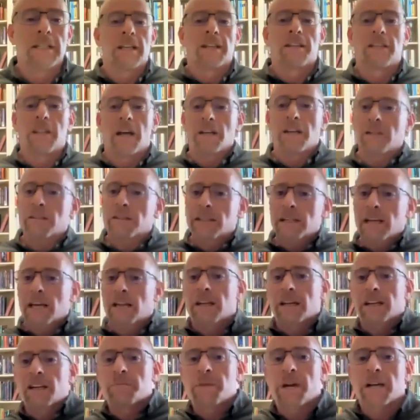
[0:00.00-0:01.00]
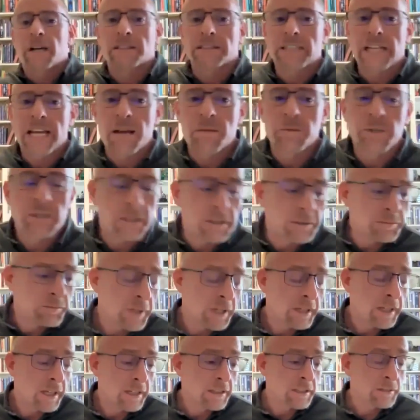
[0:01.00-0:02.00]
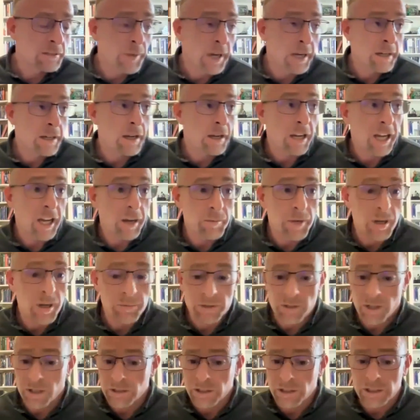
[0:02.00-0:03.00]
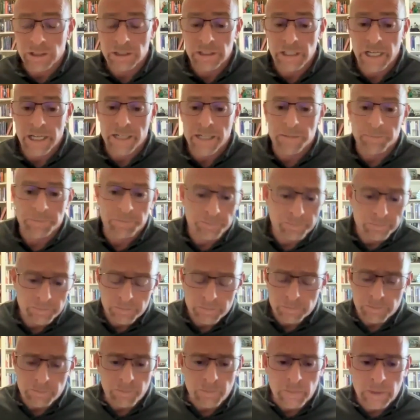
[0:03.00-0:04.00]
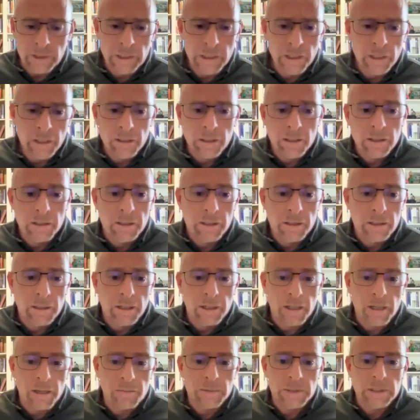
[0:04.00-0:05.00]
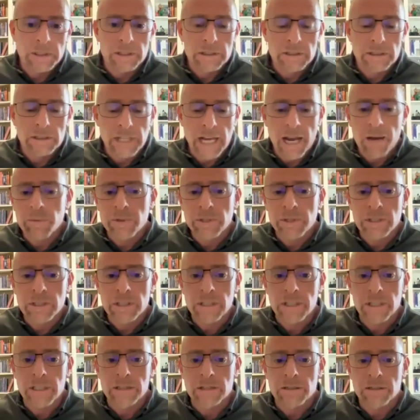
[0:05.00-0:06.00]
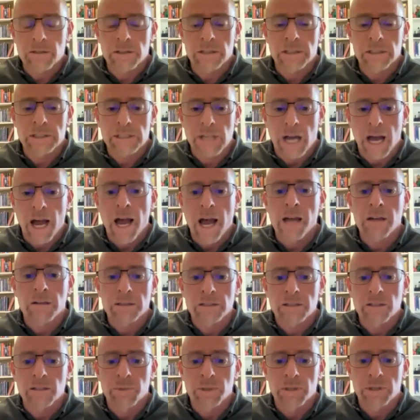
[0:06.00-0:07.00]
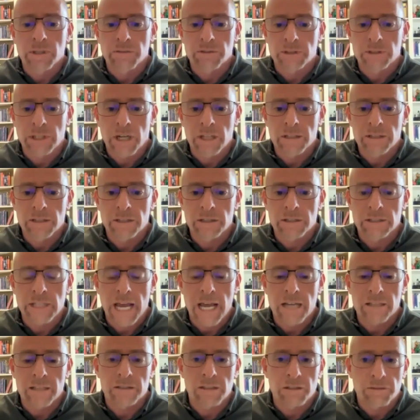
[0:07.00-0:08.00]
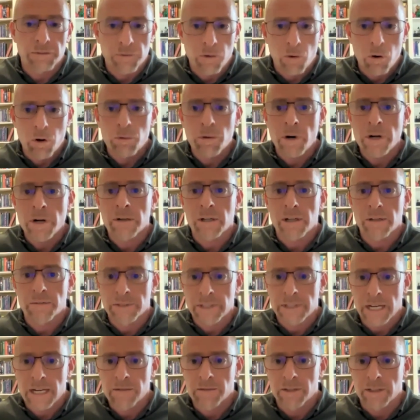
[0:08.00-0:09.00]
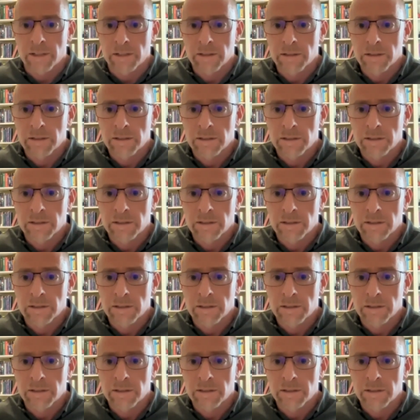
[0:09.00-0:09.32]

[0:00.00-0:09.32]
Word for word: The other thing I like about Samson, and this might not come up, so I'll just say it. Um, Samson is styled in the book of Judges as the forerunner of David.